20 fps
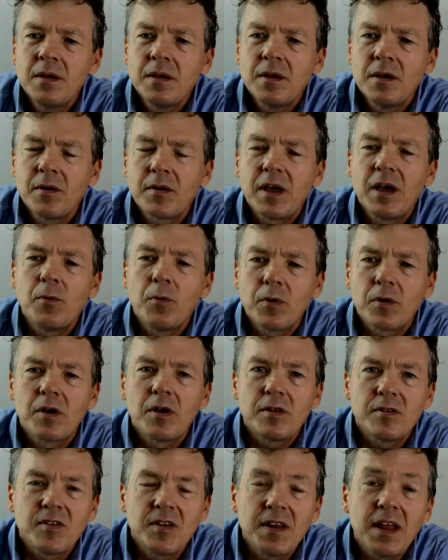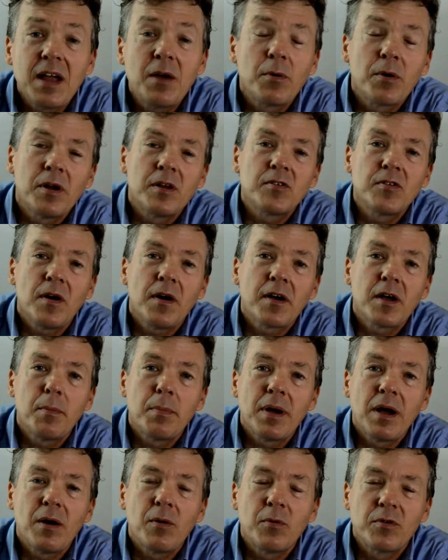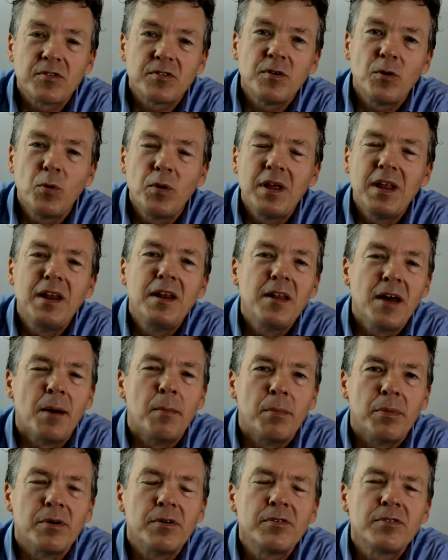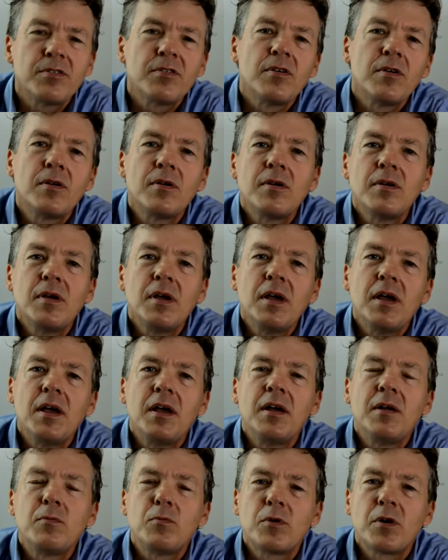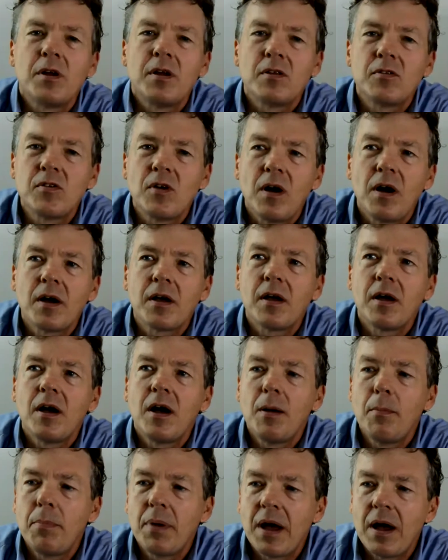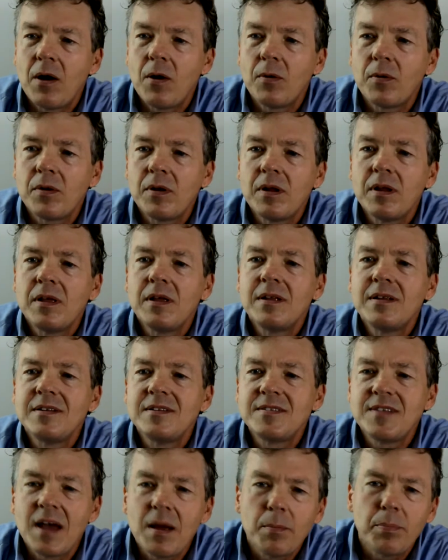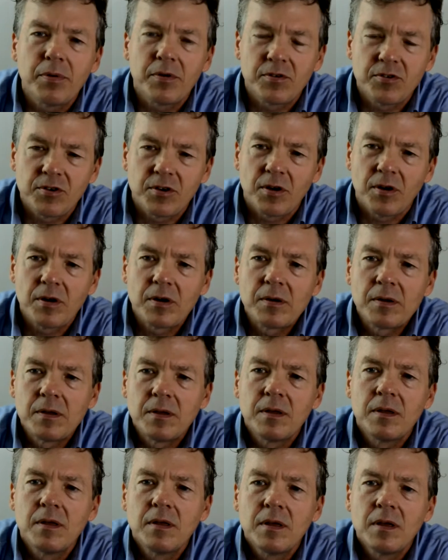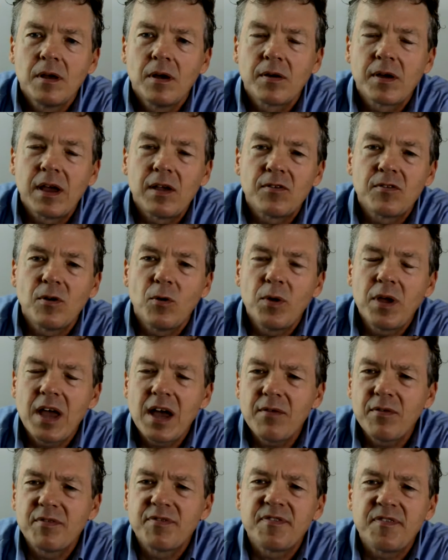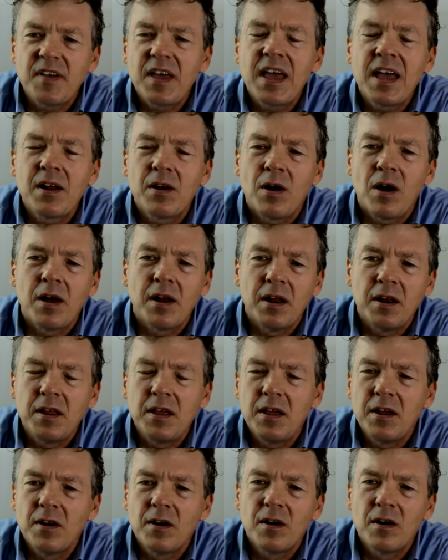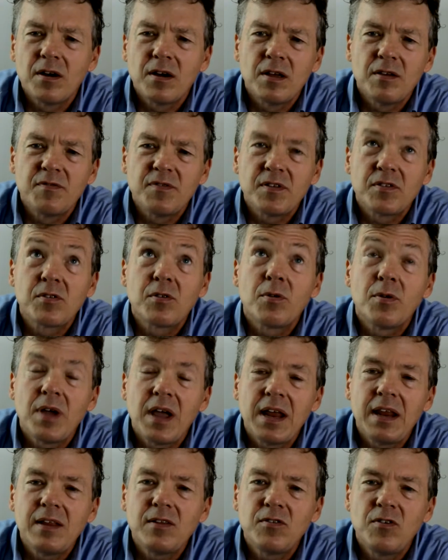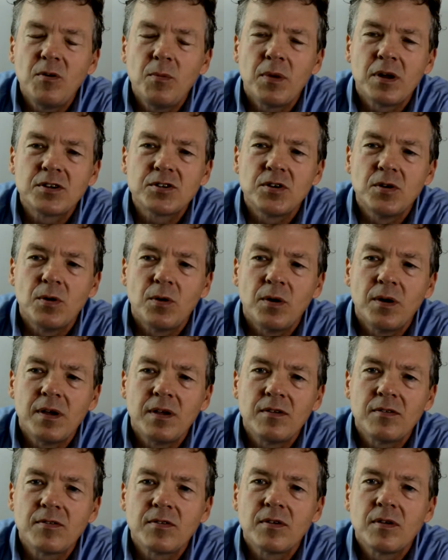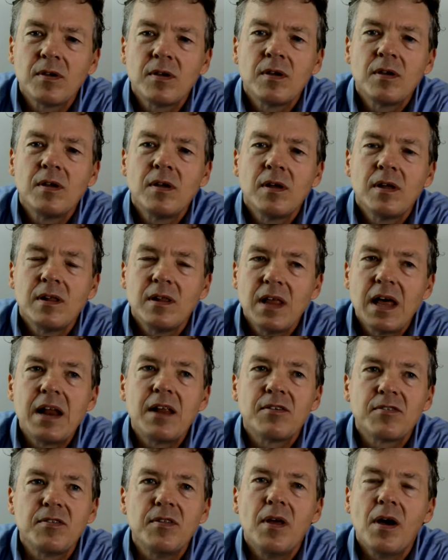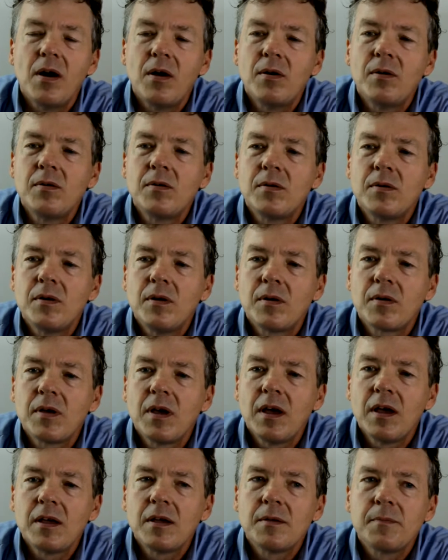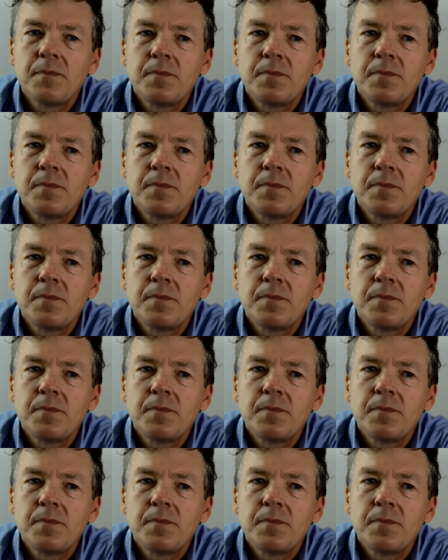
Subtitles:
Okay. Today we're going to talk about, we're still in numbers, and we're going to talk about temperature. Okay. So we have a fan on in here. If it's creating too much noise, let us know. Okay.